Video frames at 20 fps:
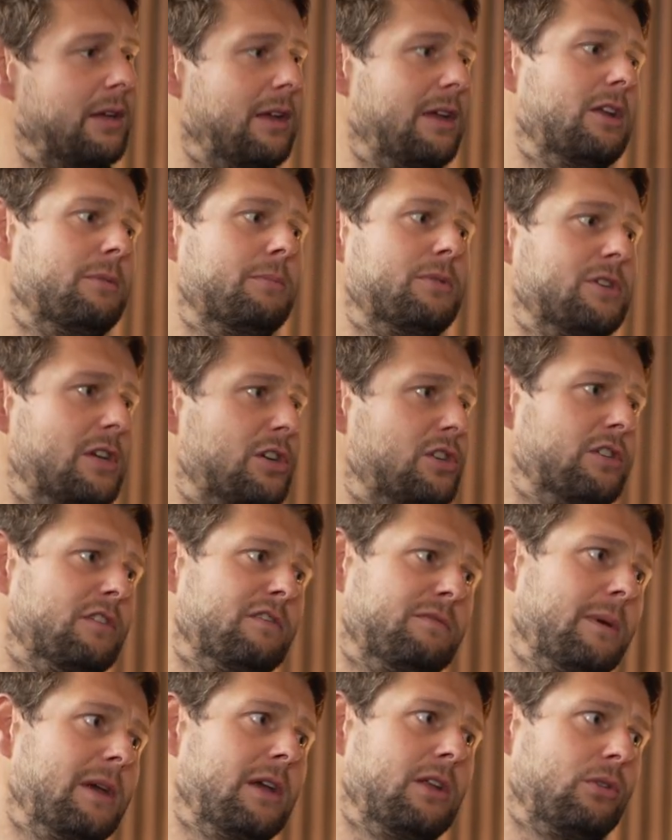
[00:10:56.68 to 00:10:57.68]
in a position
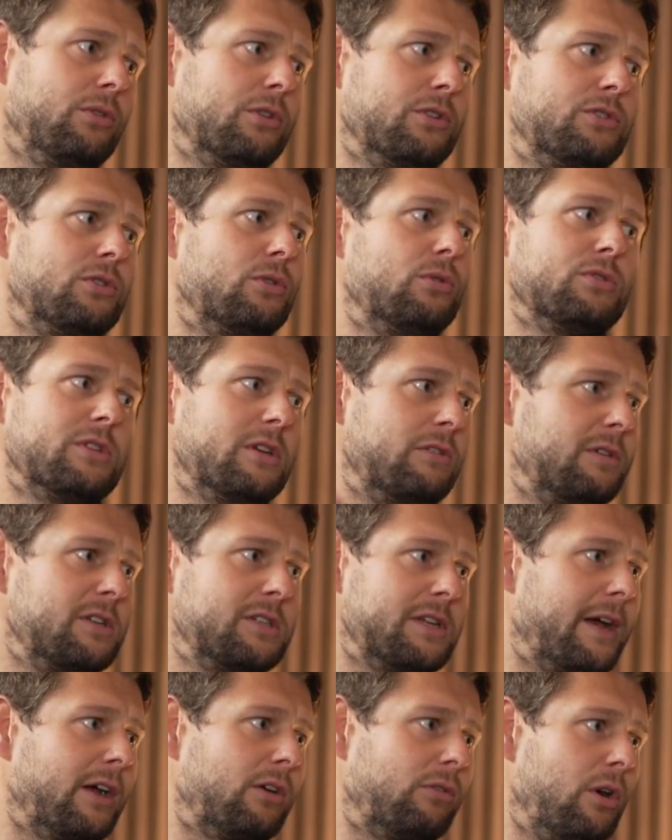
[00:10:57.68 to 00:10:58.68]
of being on the tools. There is
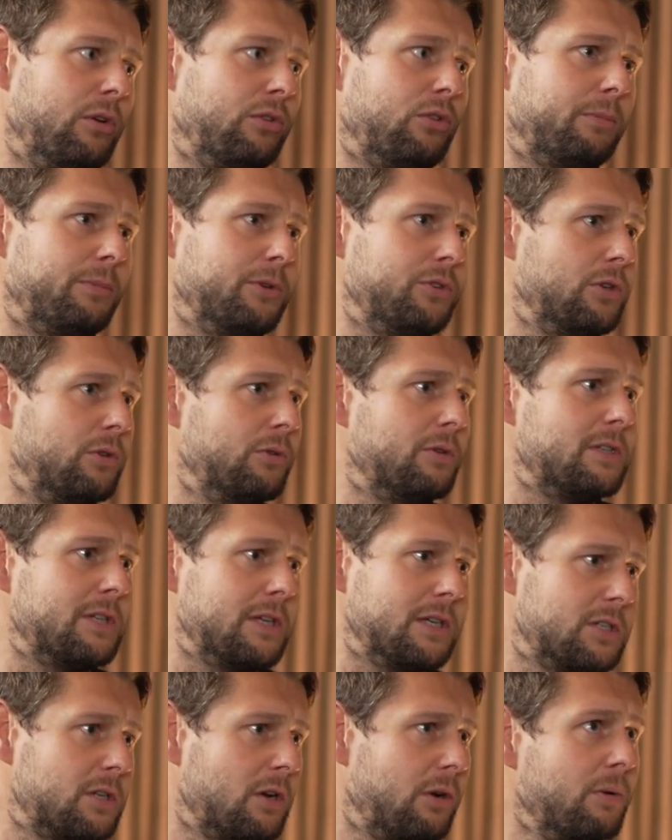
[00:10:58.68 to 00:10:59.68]
that growth
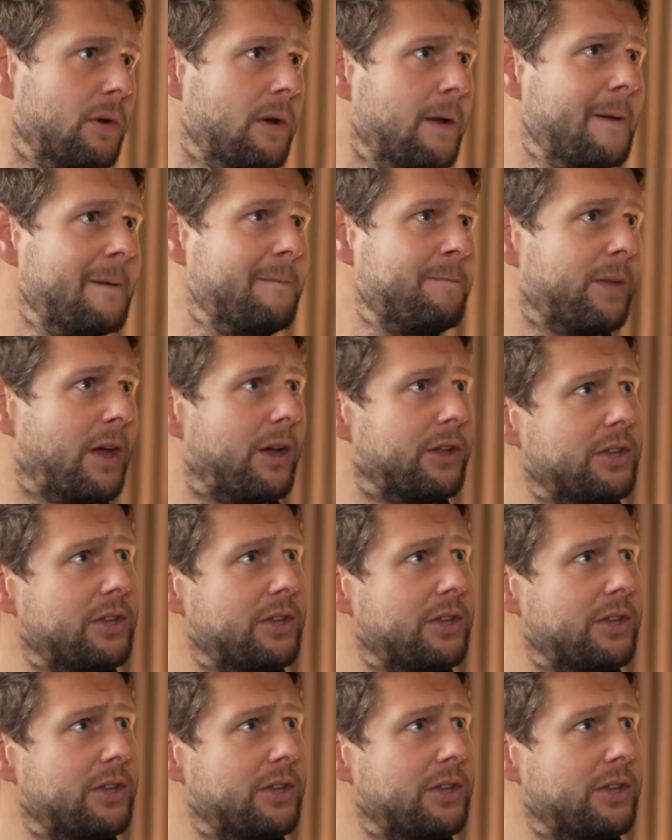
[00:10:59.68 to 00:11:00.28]
opportunity. So I